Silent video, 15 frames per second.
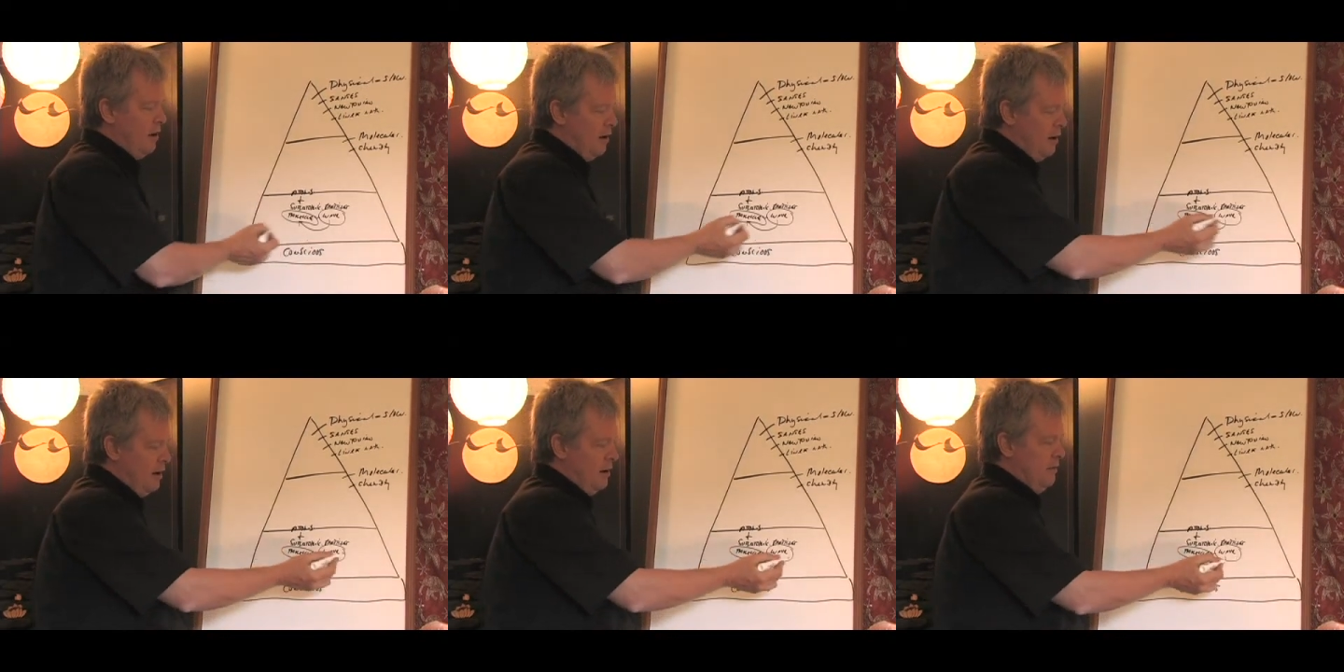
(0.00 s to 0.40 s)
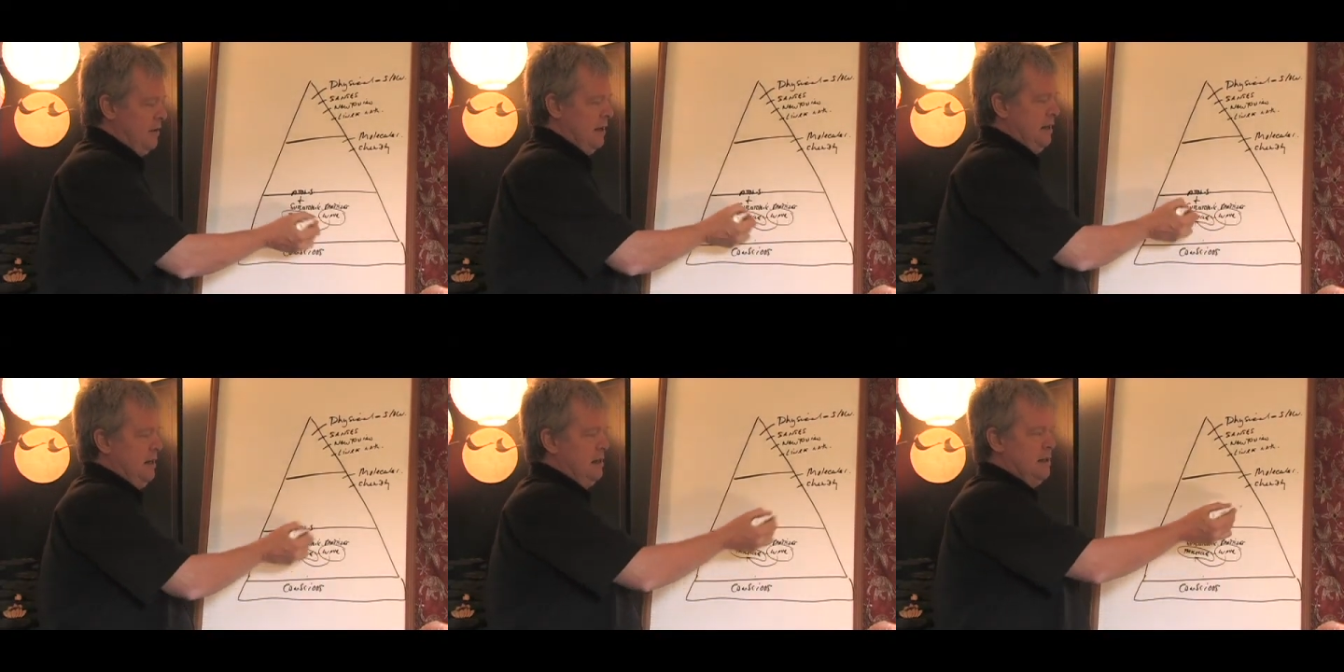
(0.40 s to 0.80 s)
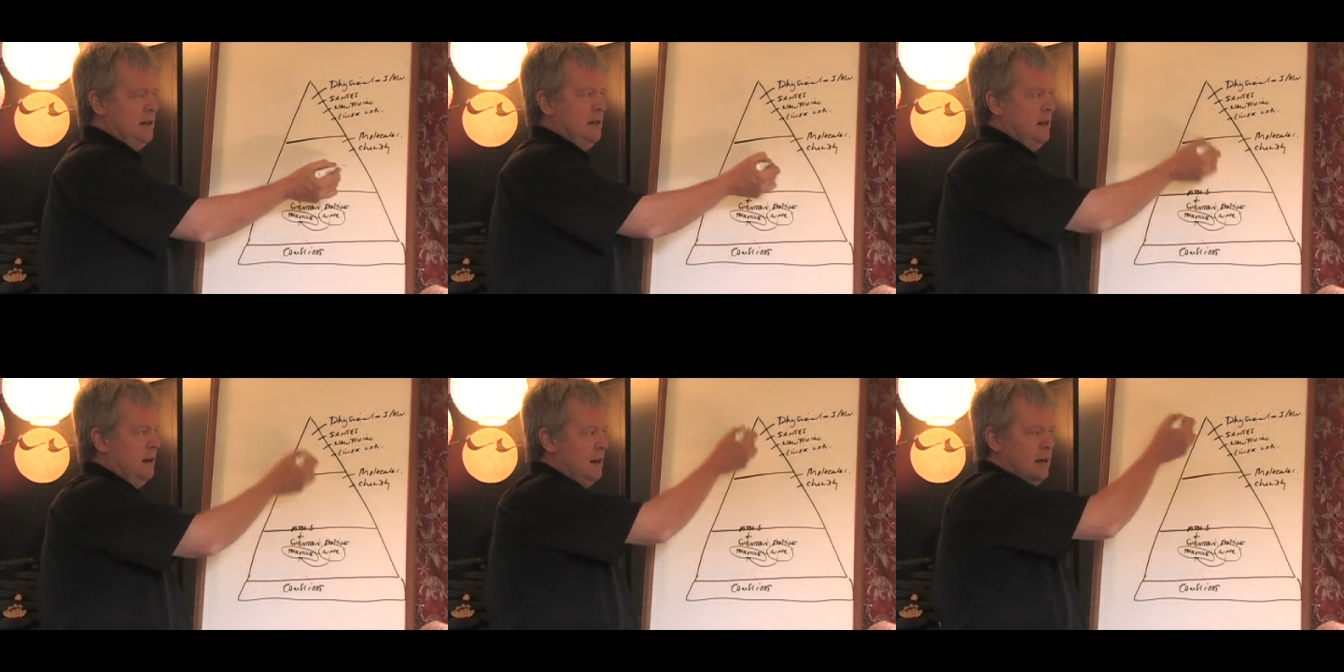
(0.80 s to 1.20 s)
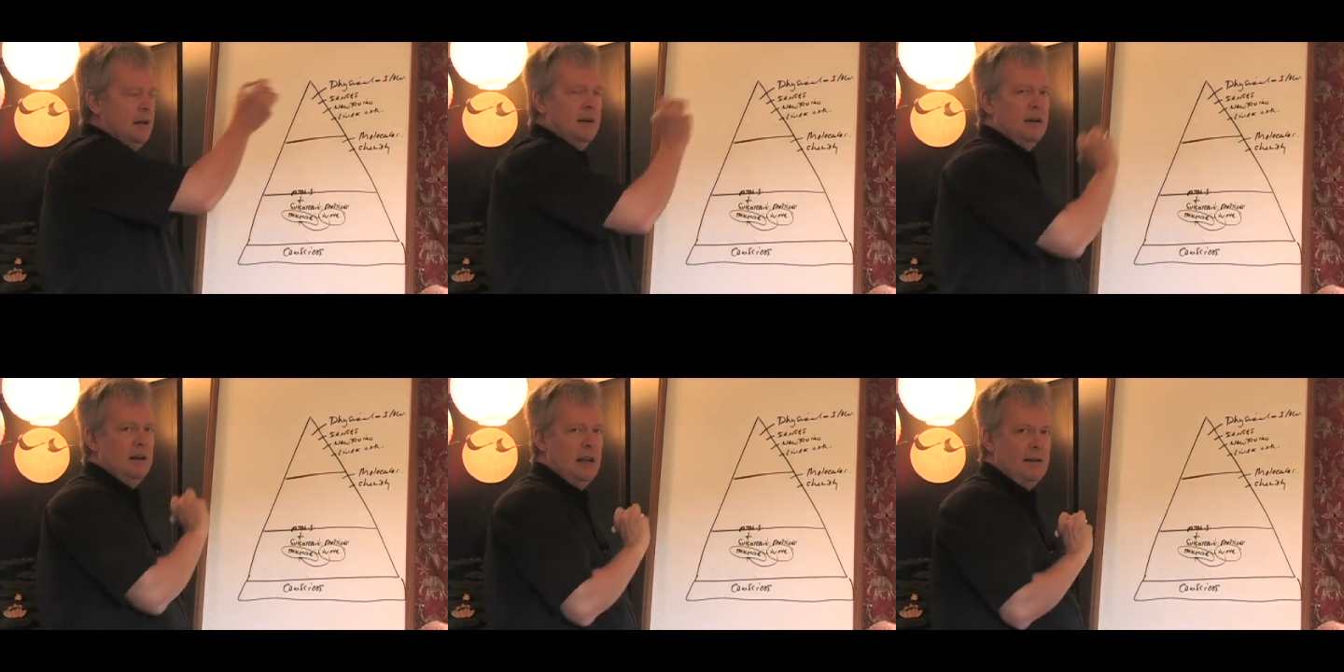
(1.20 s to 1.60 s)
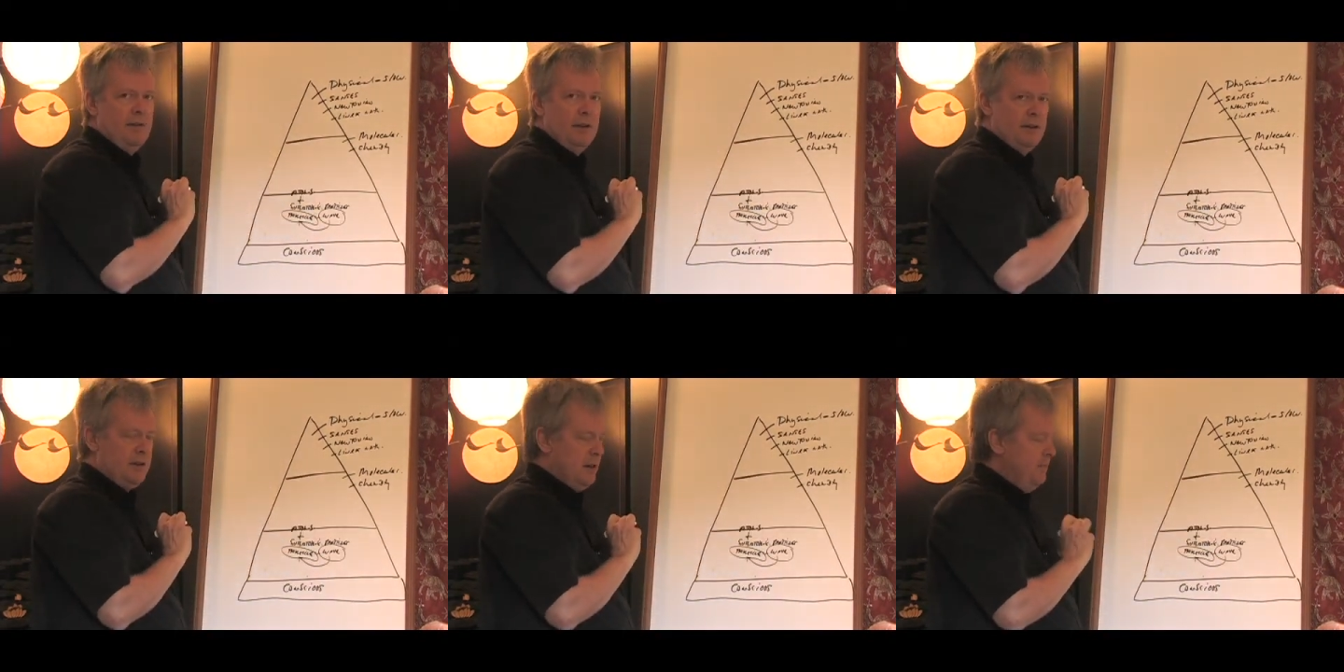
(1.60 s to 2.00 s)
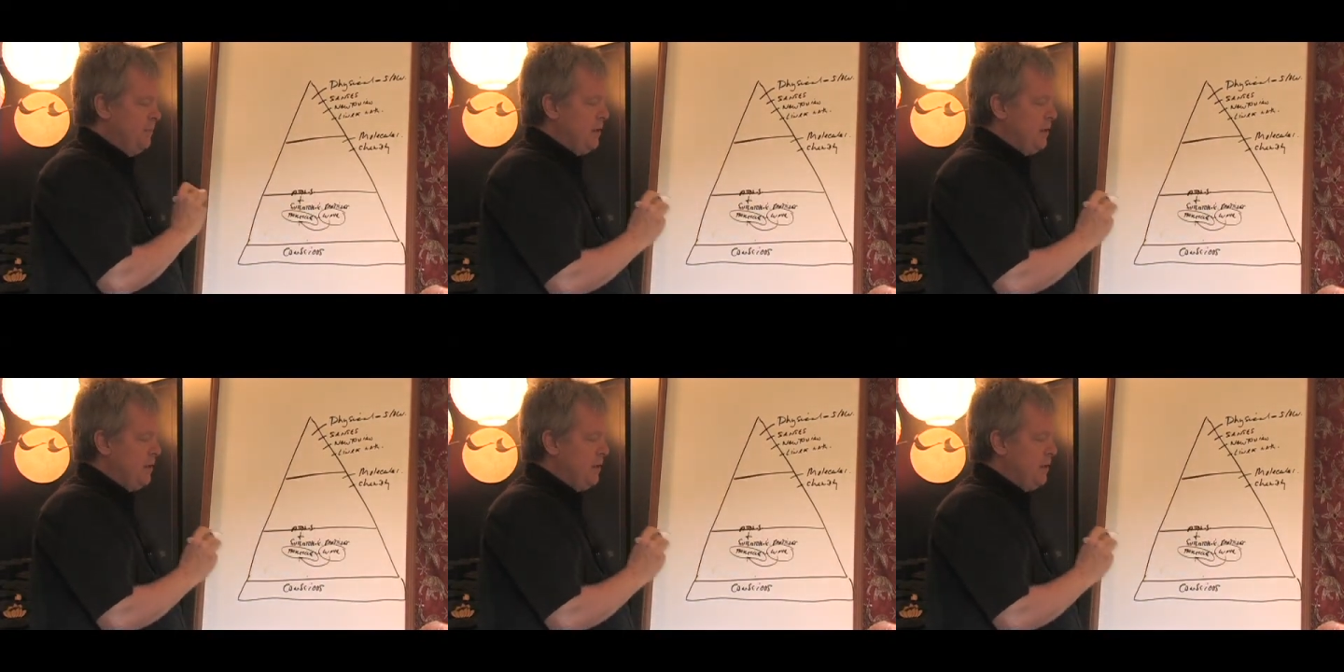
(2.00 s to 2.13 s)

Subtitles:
all of these levels.